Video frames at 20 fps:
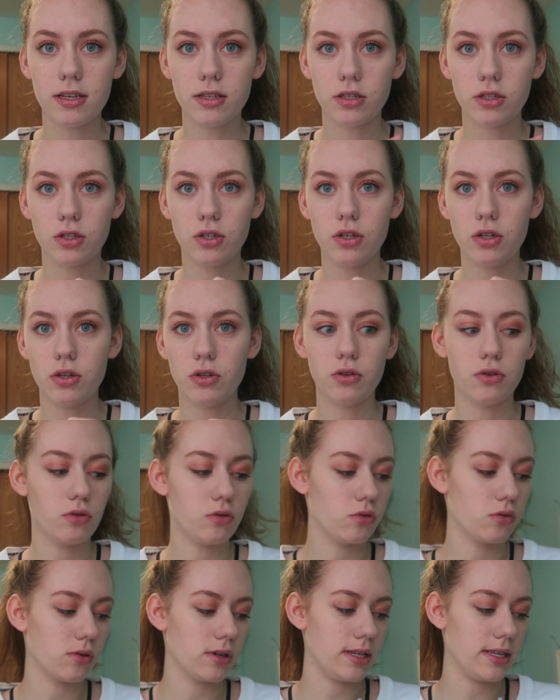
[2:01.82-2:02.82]
this
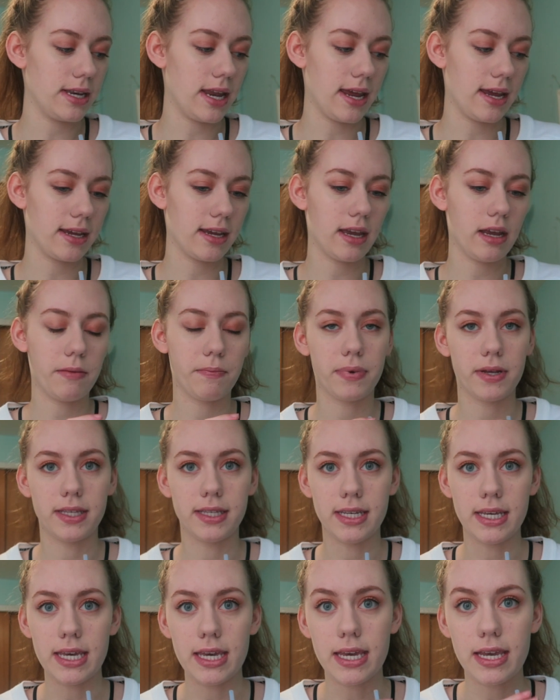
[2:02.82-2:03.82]
new Naked
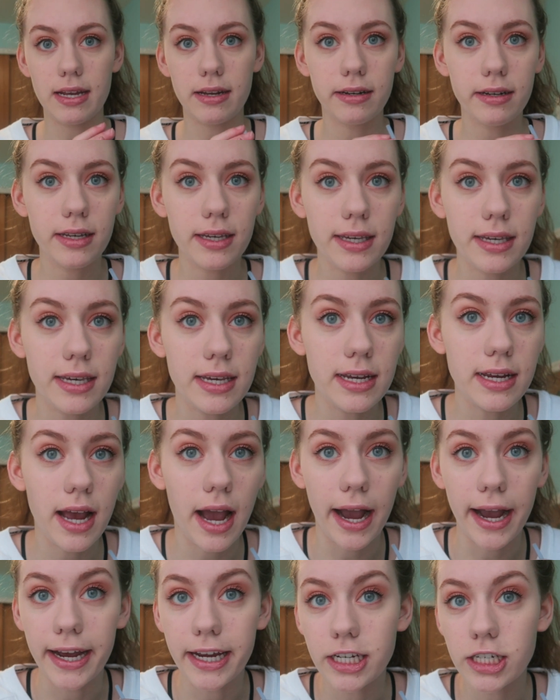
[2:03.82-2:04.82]
Petite
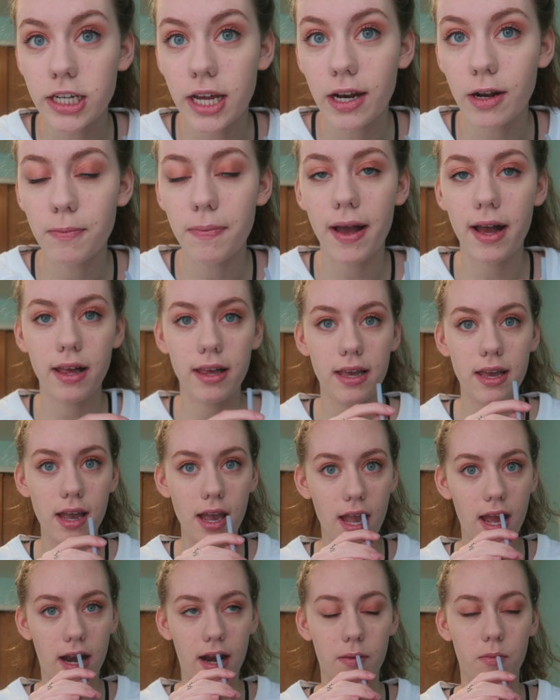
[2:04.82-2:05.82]
Heat eyeshadow
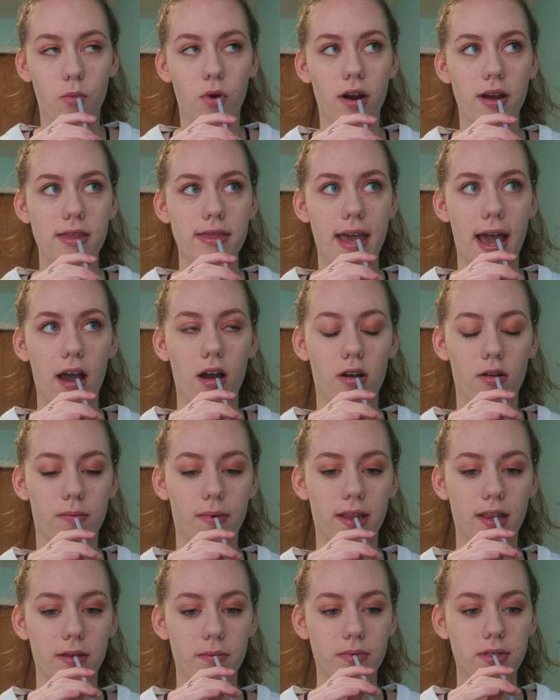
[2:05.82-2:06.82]
palette and I'm wearing that
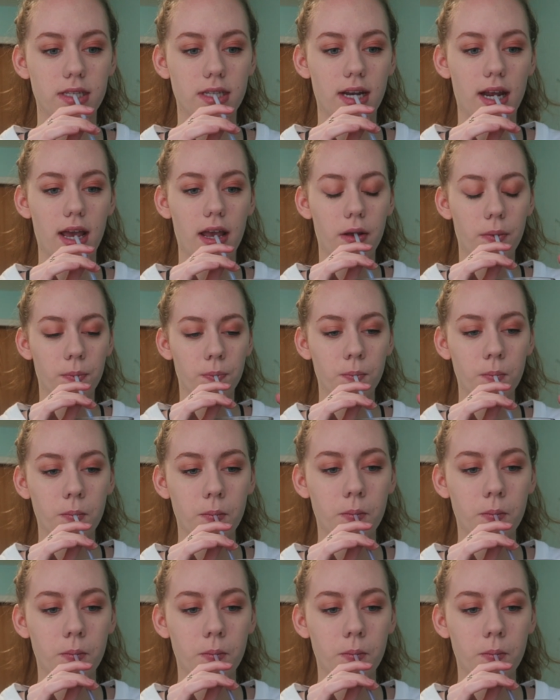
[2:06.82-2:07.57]
on my lips today.